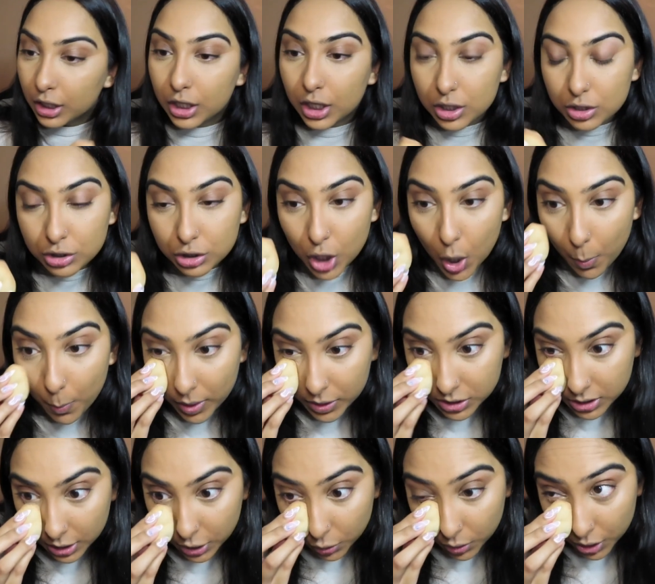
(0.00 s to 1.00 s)
there's so
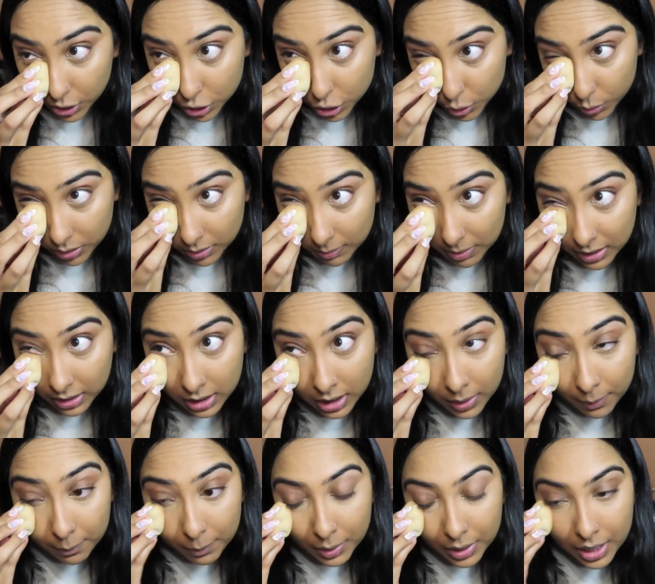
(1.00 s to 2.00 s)
much that you can do with
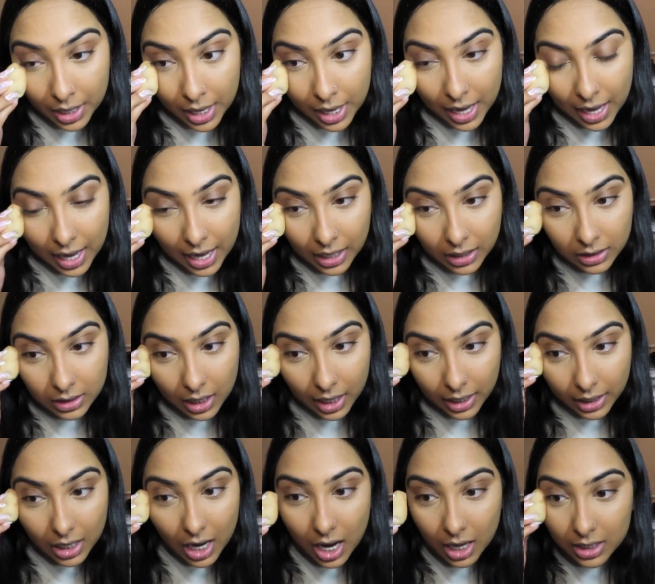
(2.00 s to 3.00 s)
makeup and
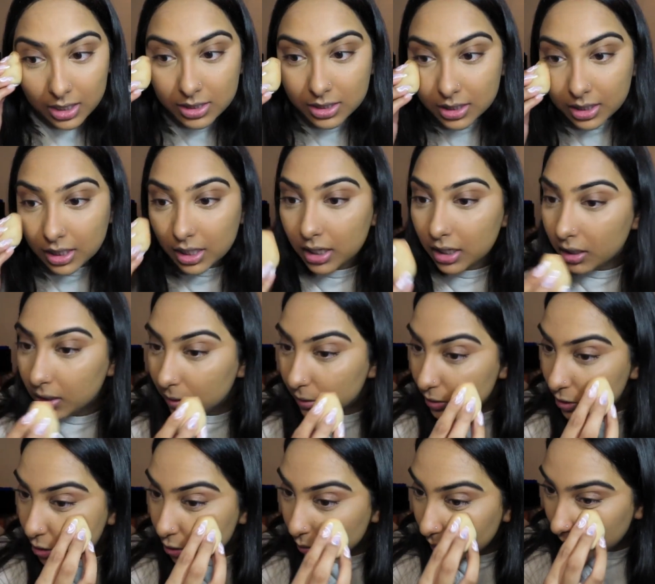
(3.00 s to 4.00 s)
like
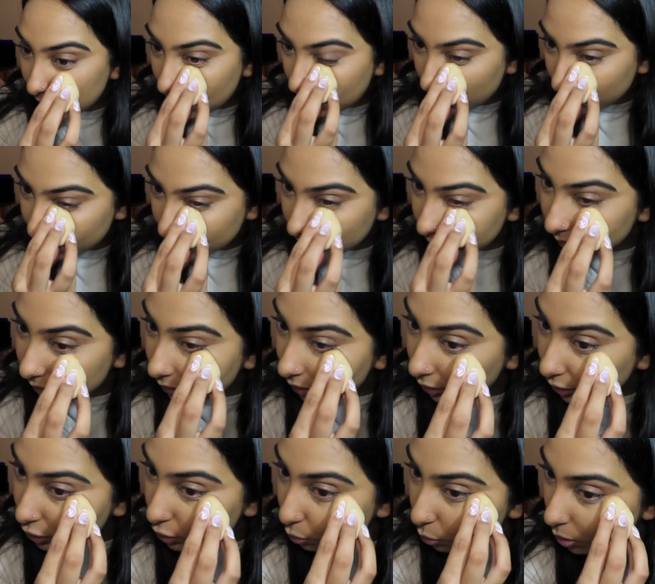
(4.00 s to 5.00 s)
honestly do it however the
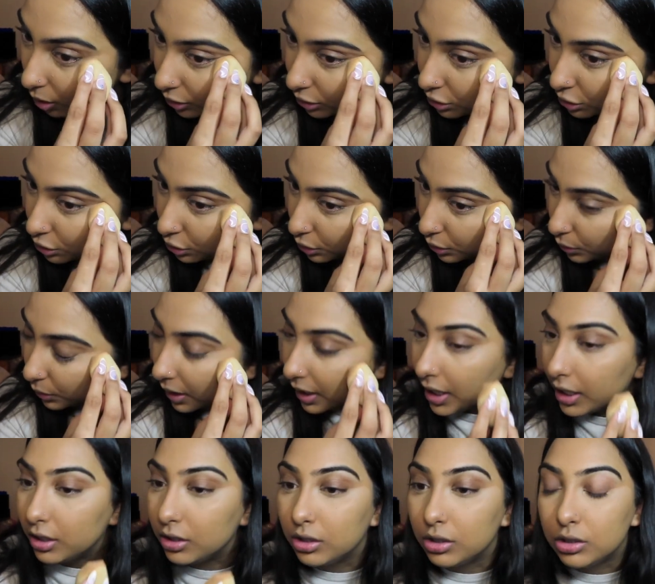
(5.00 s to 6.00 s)
fuck you want to
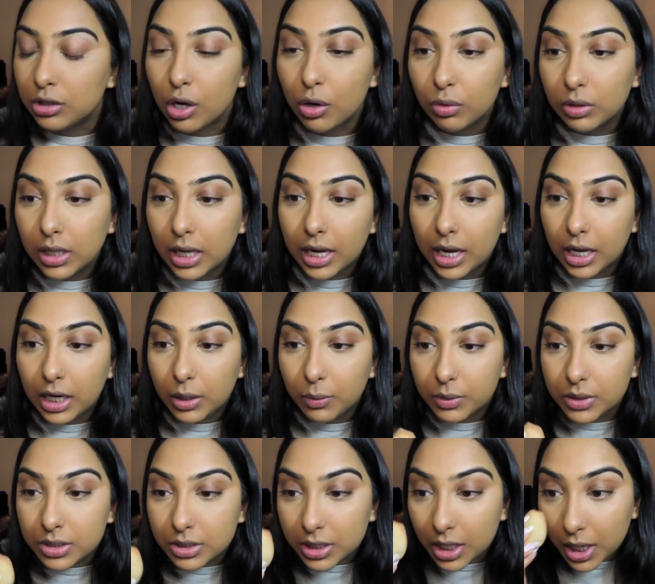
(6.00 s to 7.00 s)
and don't let
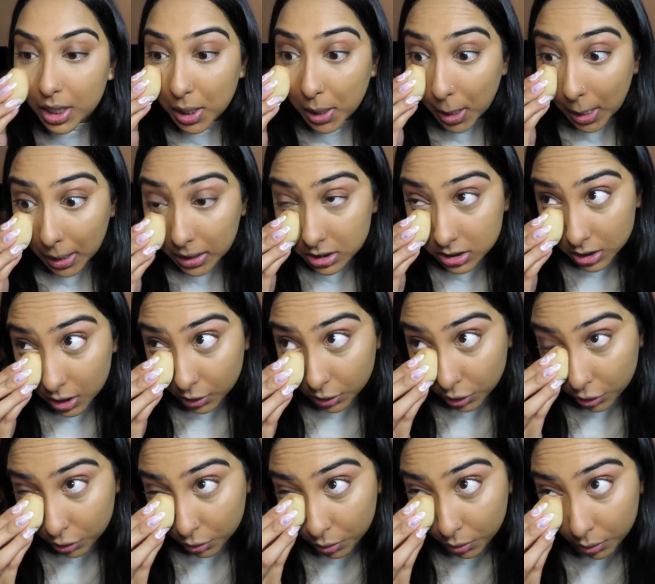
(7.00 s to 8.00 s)
anyone sit here and tell
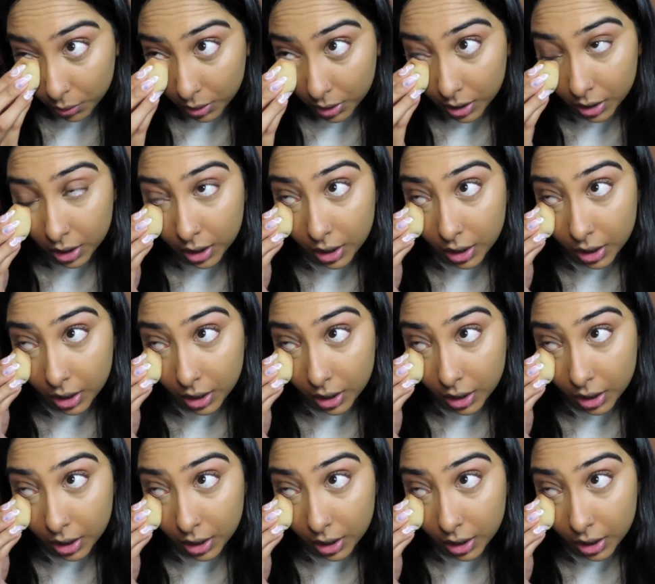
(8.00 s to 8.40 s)
you